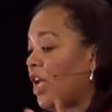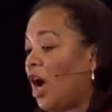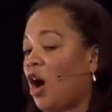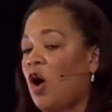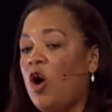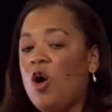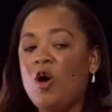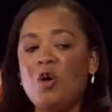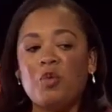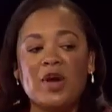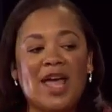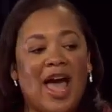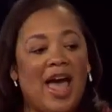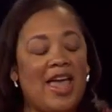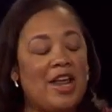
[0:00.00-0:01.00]
Our whole
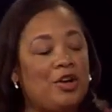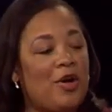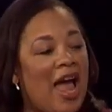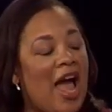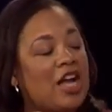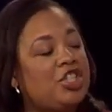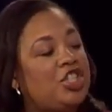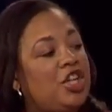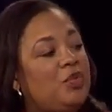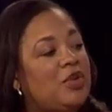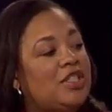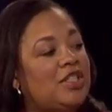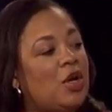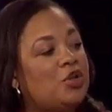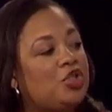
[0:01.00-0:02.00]
interaction
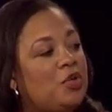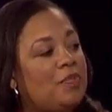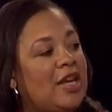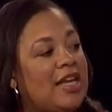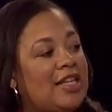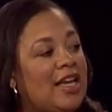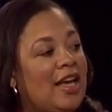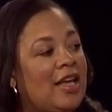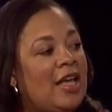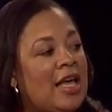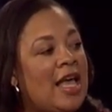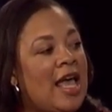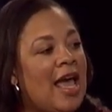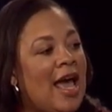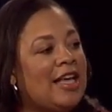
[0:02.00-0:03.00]
with social media
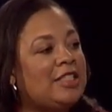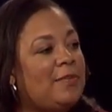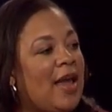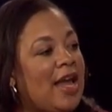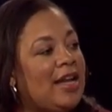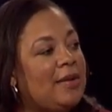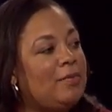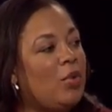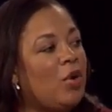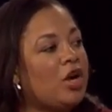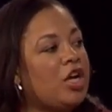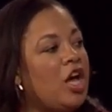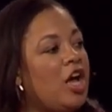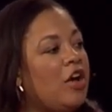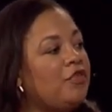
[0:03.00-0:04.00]
has made it more
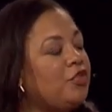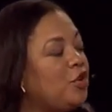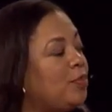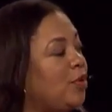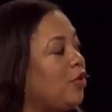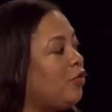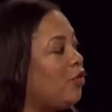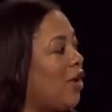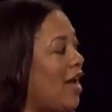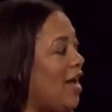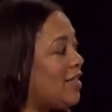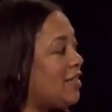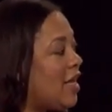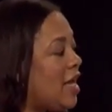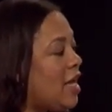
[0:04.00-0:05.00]
comfortable for
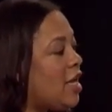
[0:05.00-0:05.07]
us